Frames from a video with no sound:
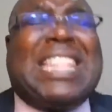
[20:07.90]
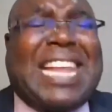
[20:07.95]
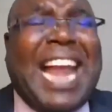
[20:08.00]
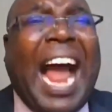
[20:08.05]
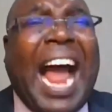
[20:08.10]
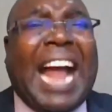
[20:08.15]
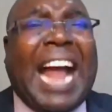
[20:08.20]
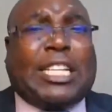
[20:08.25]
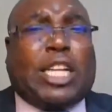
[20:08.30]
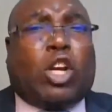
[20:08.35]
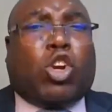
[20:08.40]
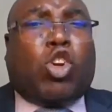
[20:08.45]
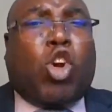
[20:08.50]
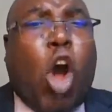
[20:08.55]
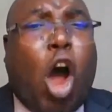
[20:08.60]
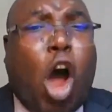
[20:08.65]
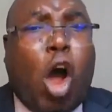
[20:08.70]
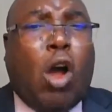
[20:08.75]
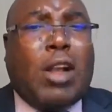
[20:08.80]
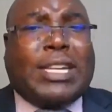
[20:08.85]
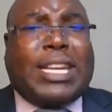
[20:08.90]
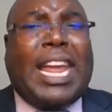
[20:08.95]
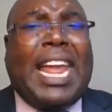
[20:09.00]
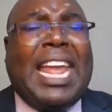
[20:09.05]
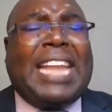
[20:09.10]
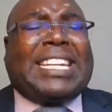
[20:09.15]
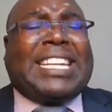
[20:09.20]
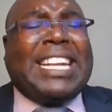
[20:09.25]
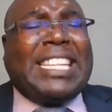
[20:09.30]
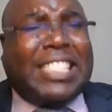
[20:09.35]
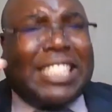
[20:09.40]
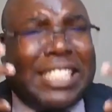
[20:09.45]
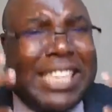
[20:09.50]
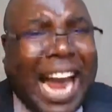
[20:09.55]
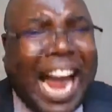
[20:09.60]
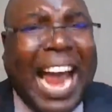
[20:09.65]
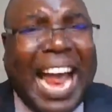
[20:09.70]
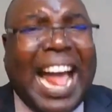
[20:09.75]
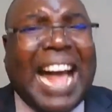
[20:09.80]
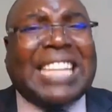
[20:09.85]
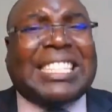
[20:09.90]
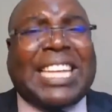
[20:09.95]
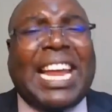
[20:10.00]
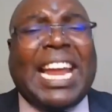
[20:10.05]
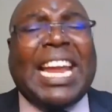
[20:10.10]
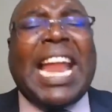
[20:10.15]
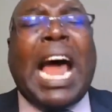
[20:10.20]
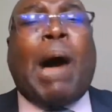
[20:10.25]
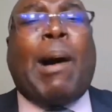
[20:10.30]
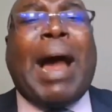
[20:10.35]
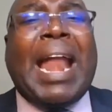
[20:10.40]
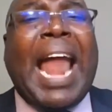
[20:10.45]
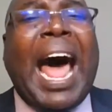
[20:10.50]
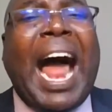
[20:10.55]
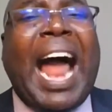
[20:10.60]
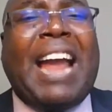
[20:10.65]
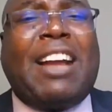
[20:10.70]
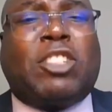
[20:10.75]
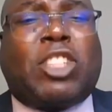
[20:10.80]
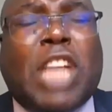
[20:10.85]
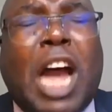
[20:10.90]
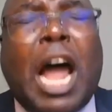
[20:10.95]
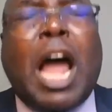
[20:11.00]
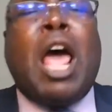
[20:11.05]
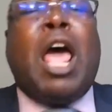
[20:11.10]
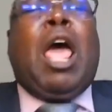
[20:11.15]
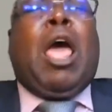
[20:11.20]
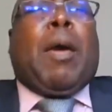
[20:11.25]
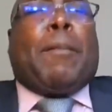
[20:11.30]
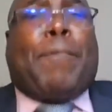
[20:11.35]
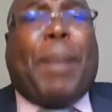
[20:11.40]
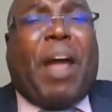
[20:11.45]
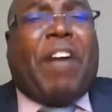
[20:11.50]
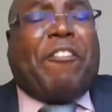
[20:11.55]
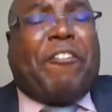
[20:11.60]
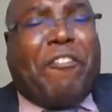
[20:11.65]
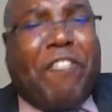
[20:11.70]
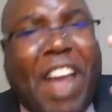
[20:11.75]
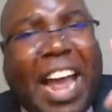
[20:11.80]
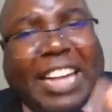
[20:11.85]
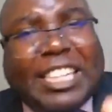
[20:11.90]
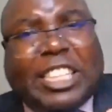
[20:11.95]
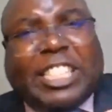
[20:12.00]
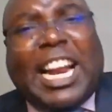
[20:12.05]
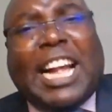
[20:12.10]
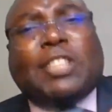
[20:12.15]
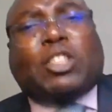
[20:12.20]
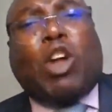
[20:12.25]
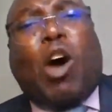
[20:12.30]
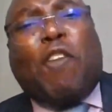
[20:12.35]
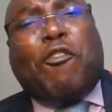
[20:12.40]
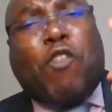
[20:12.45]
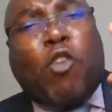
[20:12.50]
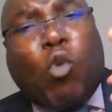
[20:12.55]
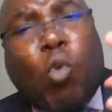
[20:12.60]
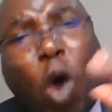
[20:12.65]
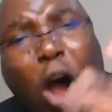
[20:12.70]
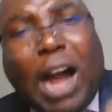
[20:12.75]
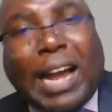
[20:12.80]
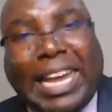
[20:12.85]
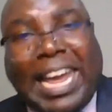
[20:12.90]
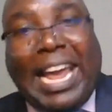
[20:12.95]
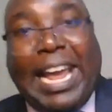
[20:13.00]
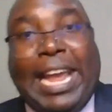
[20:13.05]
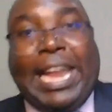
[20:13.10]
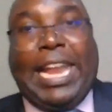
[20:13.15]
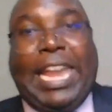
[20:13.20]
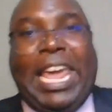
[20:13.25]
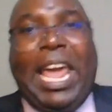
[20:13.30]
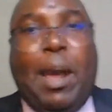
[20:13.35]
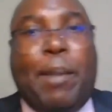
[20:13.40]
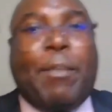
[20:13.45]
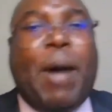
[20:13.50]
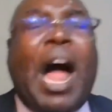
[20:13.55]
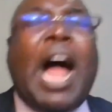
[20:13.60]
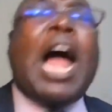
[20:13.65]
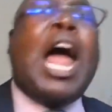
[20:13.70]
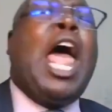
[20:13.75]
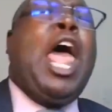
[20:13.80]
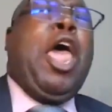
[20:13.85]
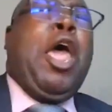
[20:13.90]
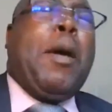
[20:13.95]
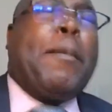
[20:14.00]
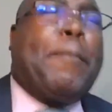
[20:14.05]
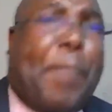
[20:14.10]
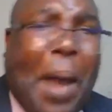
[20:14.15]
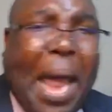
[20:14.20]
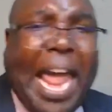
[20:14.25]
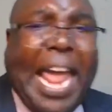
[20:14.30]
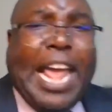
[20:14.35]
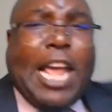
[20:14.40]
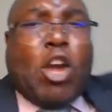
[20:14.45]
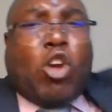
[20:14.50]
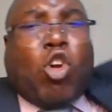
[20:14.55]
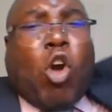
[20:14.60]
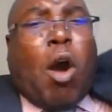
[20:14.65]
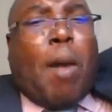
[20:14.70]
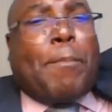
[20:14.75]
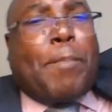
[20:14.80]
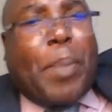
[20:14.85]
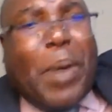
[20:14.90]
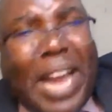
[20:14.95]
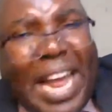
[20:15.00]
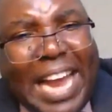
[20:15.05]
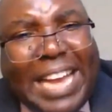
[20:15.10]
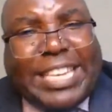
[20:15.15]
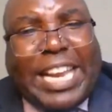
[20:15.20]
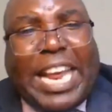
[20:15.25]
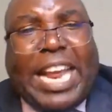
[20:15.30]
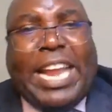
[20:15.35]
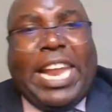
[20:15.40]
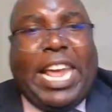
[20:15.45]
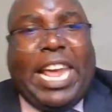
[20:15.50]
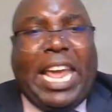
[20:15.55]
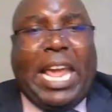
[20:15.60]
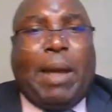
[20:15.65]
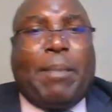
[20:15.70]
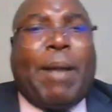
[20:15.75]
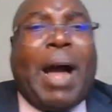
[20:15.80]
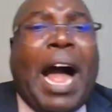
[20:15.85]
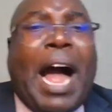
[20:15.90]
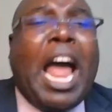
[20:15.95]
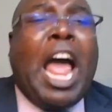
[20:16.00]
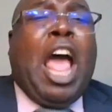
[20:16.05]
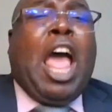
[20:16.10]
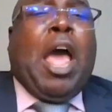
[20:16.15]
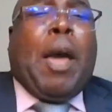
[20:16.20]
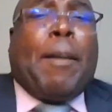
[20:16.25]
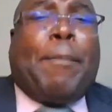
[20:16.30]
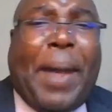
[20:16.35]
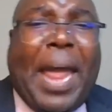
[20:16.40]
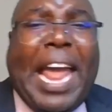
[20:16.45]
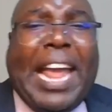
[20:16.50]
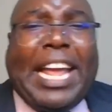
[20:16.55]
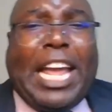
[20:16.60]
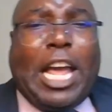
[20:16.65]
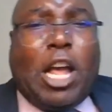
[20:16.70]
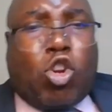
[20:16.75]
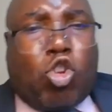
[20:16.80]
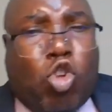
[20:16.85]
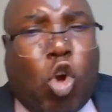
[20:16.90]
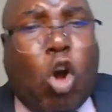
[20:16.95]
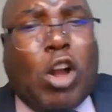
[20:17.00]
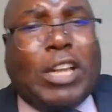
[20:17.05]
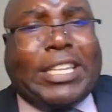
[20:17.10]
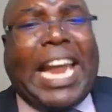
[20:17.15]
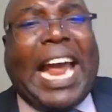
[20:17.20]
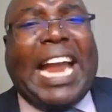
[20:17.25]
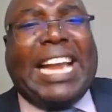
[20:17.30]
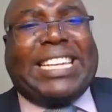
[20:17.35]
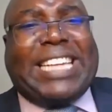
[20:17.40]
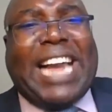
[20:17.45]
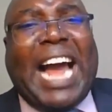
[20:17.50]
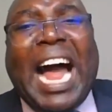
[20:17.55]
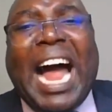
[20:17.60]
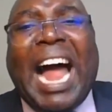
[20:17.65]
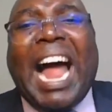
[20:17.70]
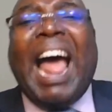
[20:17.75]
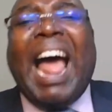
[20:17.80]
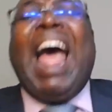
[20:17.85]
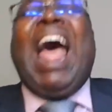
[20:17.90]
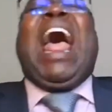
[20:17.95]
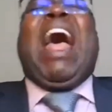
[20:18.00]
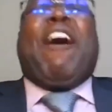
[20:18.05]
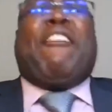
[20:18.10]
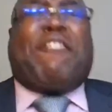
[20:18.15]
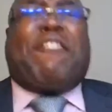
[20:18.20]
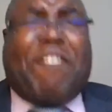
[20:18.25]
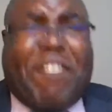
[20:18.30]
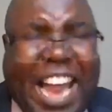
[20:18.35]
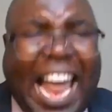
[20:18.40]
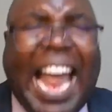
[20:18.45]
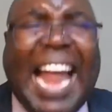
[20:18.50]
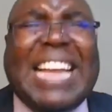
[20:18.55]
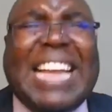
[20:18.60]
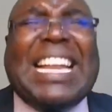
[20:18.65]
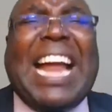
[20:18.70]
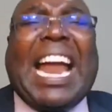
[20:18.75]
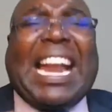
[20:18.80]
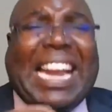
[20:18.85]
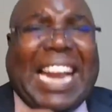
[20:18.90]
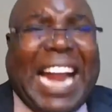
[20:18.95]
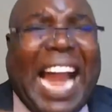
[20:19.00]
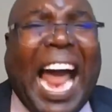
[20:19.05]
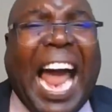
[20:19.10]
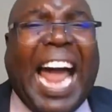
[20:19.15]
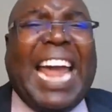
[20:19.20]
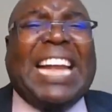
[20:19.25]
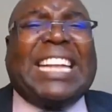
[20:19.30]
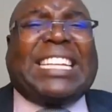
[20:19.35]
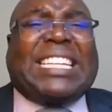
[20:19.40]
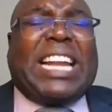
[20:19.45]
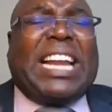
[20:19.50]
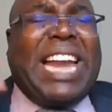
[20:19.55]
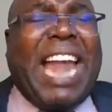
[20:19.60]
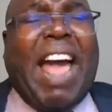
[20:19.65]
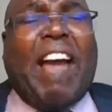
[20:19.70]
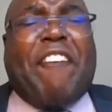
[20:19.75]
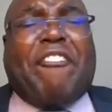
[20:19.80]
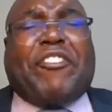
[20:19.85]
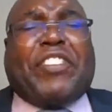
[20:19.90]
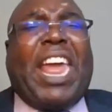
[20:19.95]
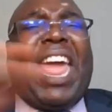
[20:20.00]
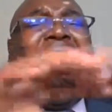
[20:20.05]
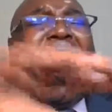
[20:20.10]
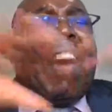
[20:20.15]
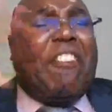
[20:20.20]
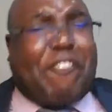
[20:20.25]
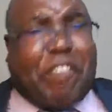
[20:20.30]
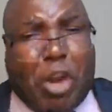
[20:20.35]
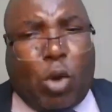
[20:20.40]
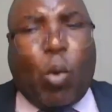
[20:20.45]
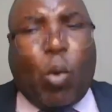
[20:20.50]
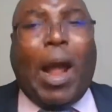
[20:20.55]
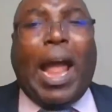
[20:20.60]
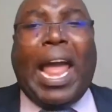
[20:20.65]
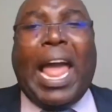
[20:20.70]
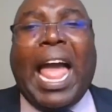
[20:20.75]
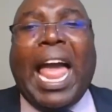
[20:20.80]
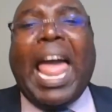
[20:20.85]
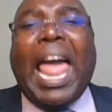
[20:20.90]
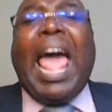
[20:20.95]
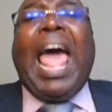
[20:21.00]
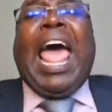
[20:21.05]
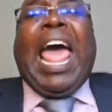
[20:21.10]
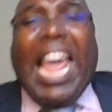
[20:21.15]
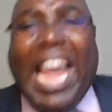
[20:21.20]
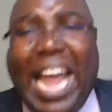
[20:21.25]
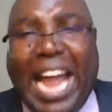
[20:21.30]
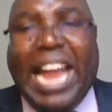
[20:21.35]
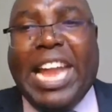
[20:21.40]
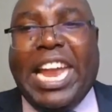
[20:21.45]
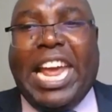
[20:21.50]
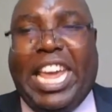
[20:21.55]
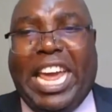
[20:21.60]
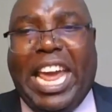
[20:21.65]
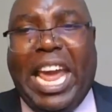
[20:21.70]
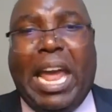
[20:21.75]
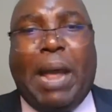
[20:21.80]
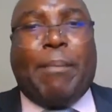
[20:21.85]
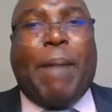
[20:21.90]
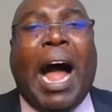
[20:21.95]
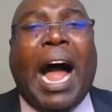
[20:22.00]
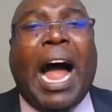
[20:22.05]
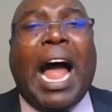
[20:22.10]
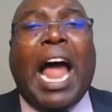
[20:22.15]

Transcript: that God He desires in our lives, perfections of walking in Him, being complete in Him, being rooted Center, right, left, everywhere. In him,